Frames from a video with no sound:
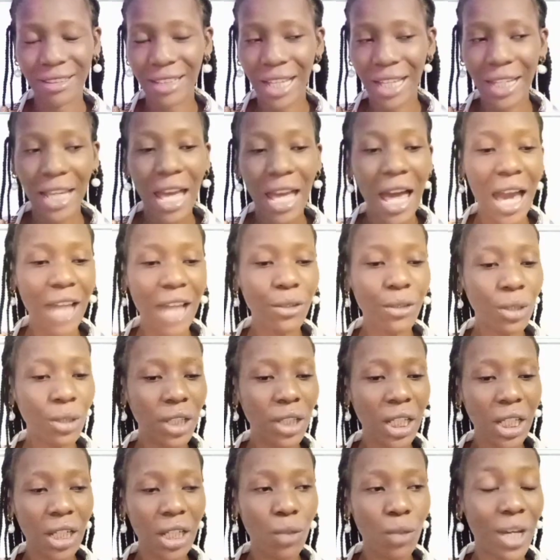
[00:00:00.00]
Like, I don't
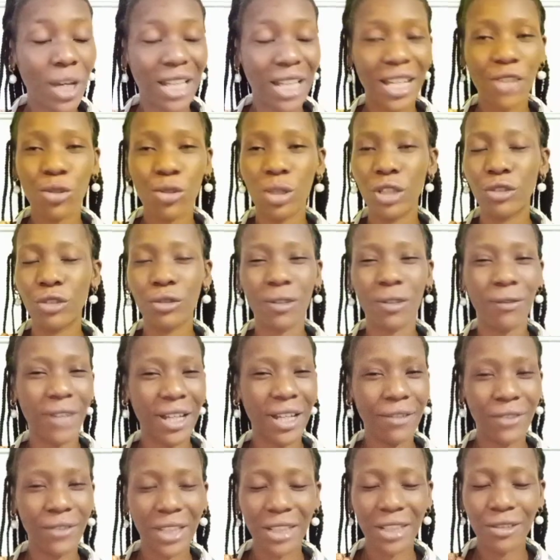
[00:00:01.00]
think we can actually
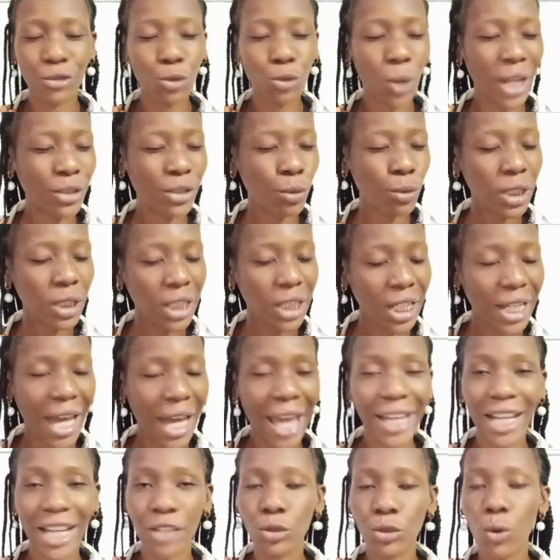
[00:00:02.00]
survive this. No, I don't think I
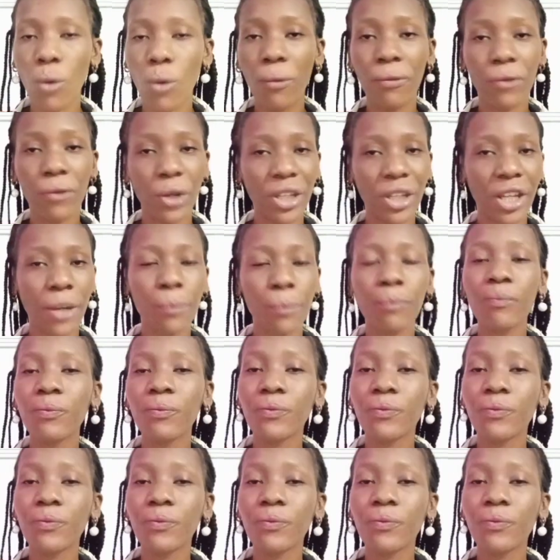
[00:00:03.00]
can go further.